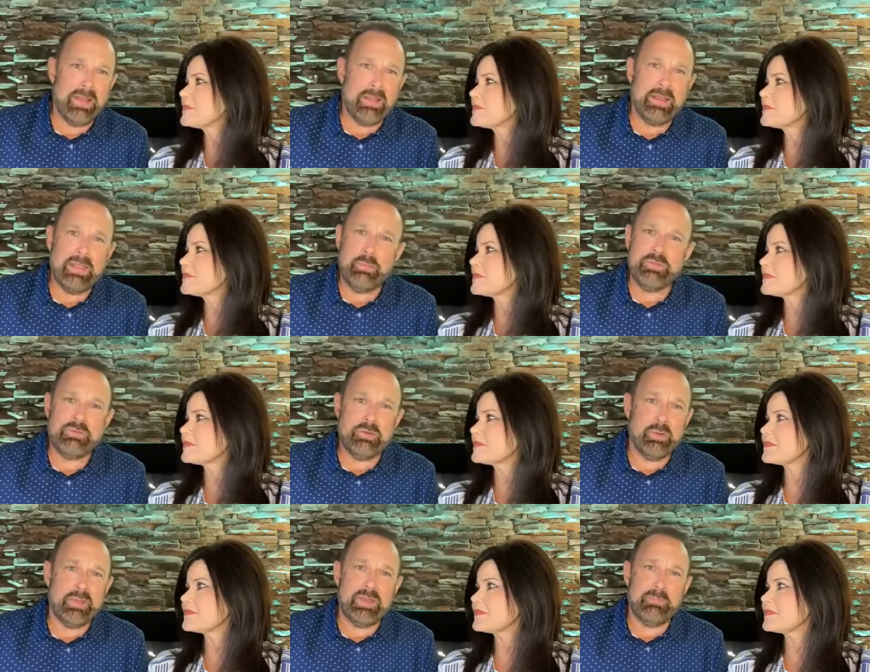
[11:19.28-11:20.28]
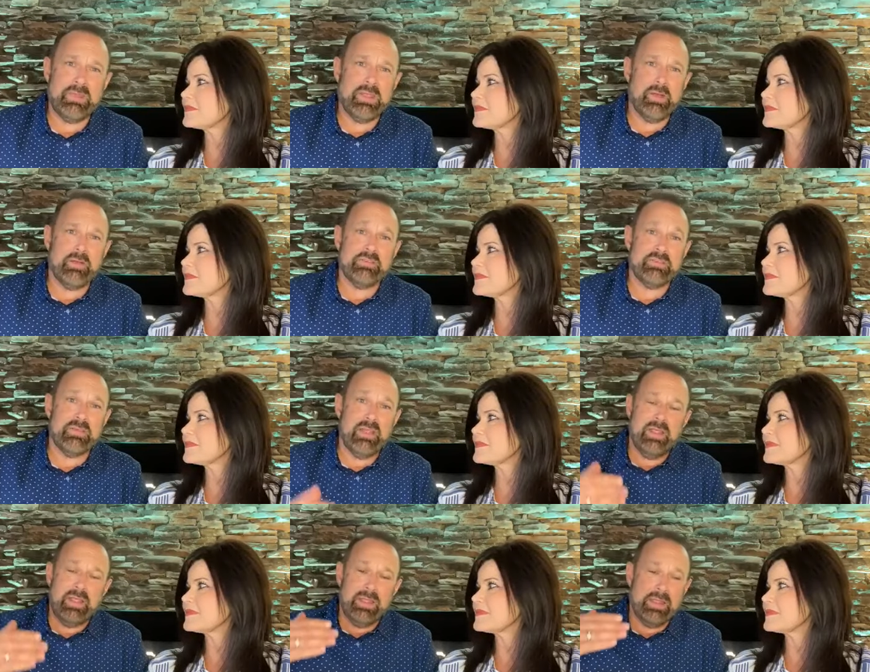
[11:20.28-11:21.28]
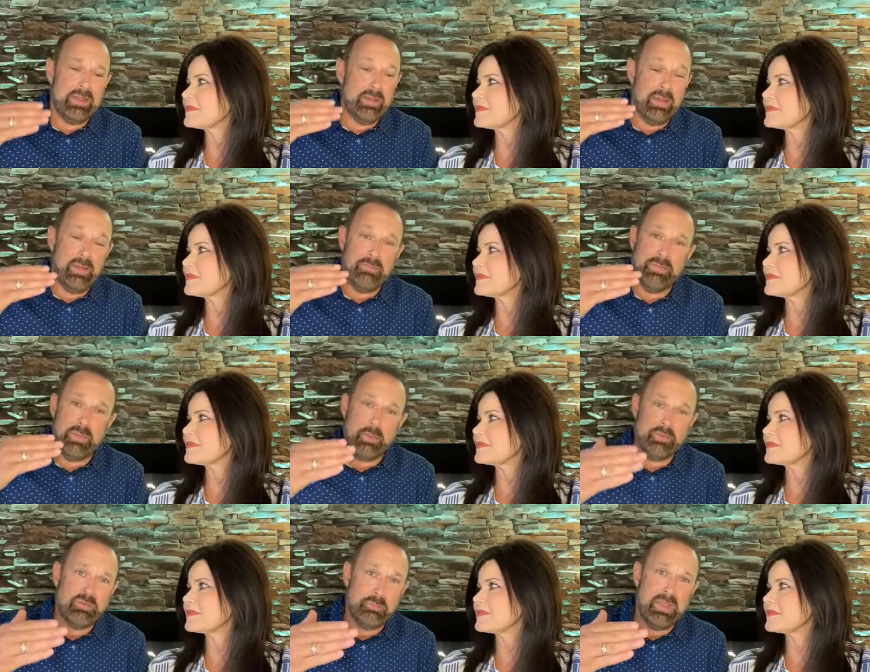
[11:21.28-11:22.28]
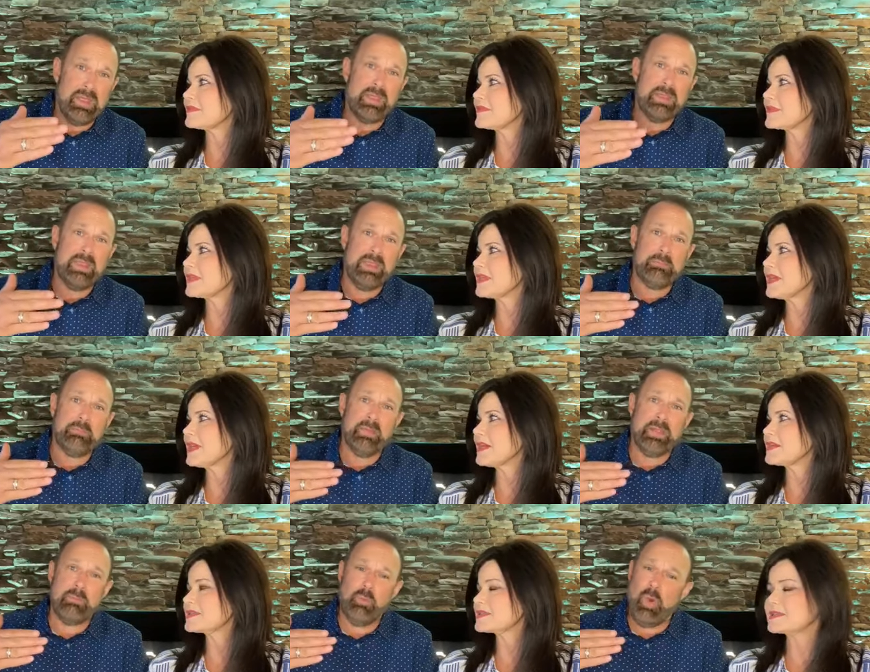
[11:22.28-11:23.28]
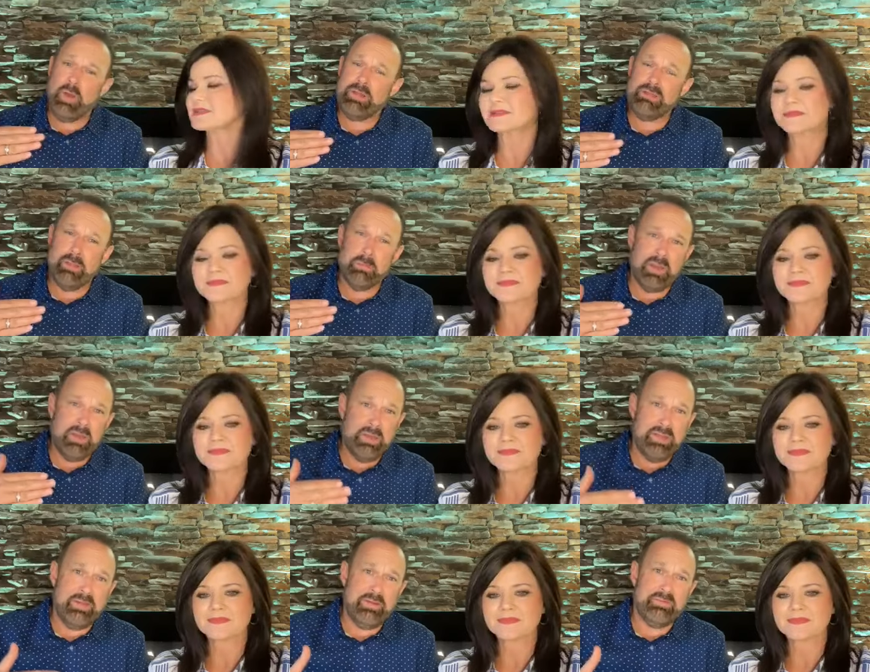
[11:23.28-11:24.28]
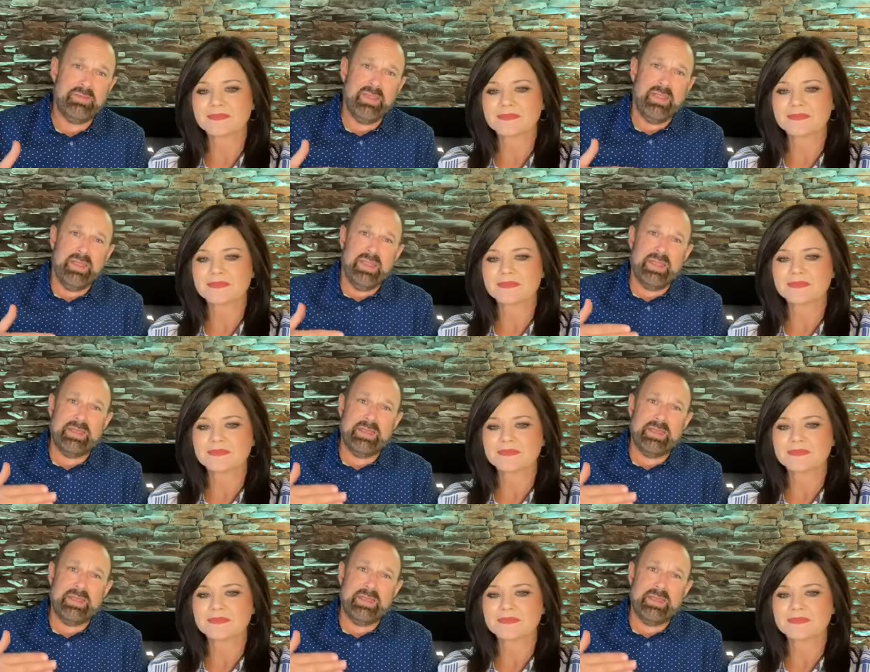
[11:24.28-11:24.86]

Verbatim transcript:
Speaker 1: a medal. He was doing it because he loved those men. He yes. he wanted them to live,